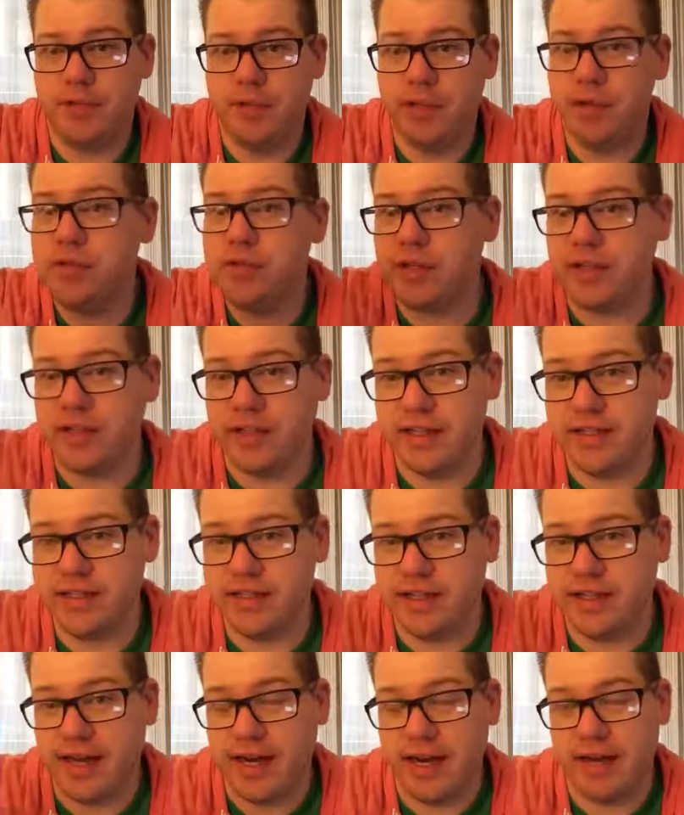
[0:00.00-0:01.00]
user
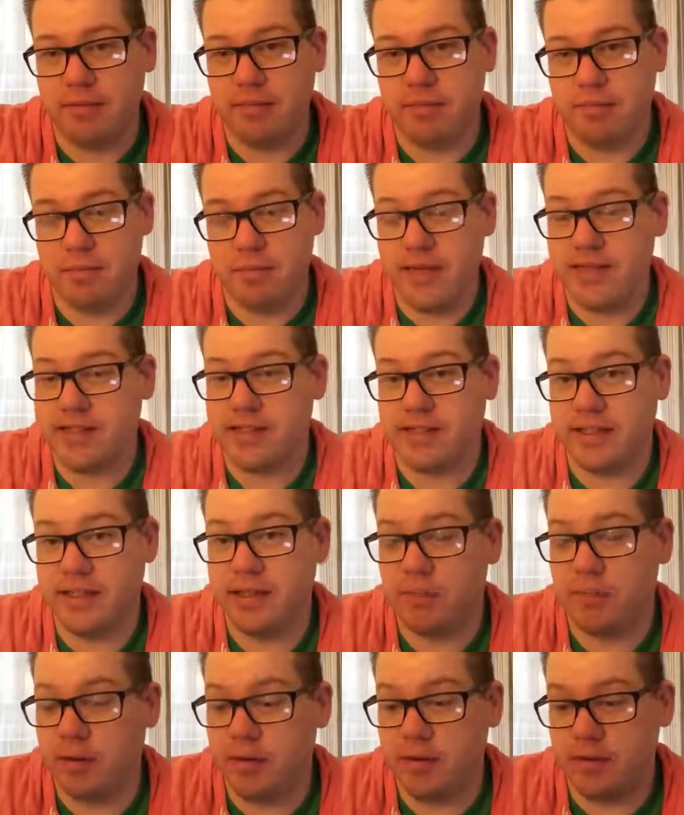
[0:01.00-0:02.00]
list, and I
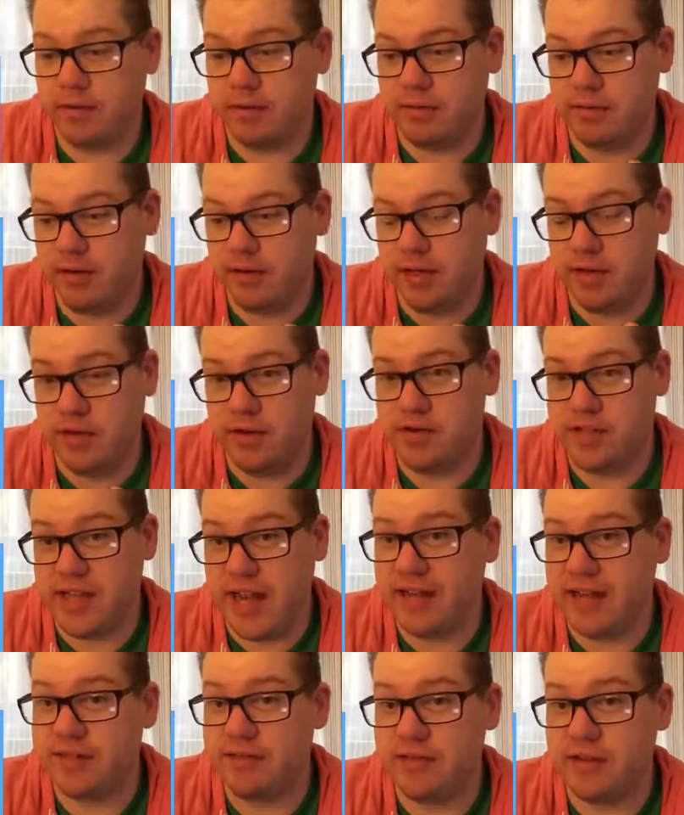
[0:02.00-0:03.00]
basically used
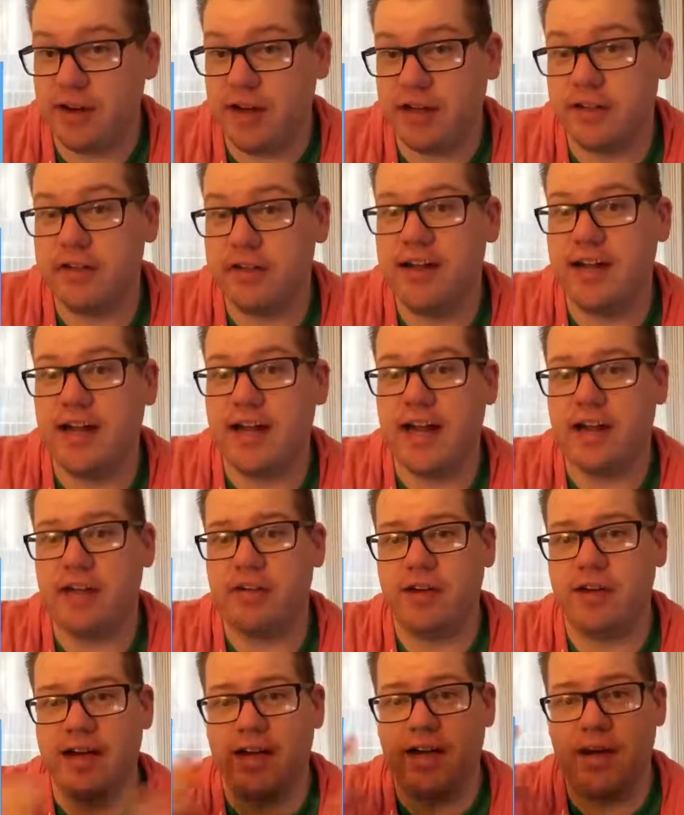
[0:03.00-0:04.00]
Active Directory, and I
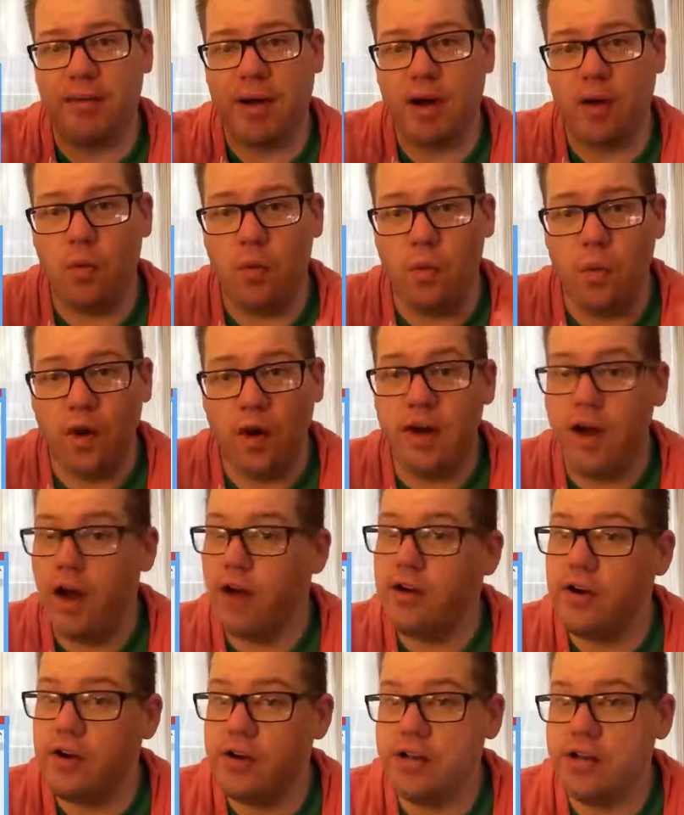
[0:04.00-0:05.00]
created about
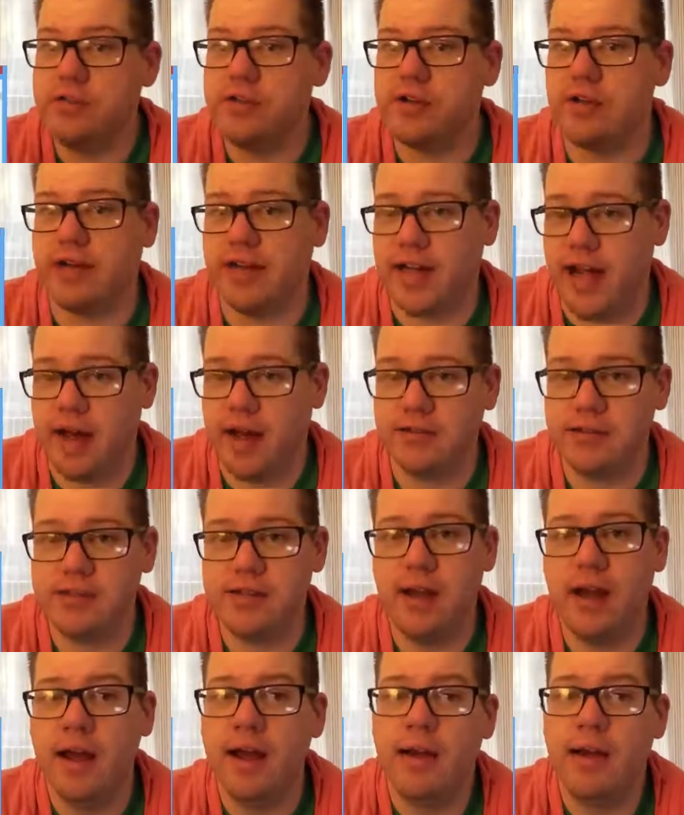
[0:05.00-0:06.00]
100 user
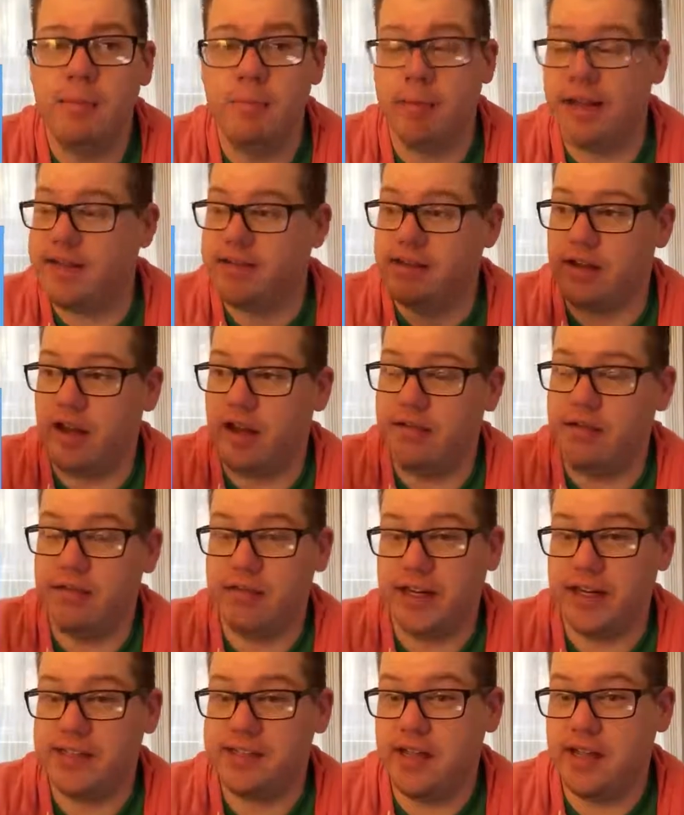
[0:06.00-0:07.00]
accounts based off of
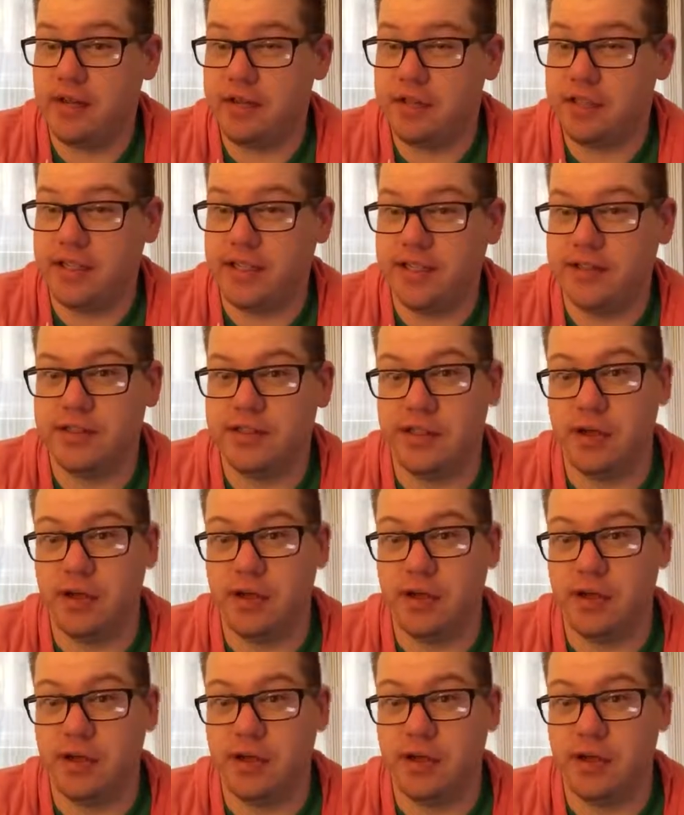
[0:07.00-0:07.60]
an Excel sheet.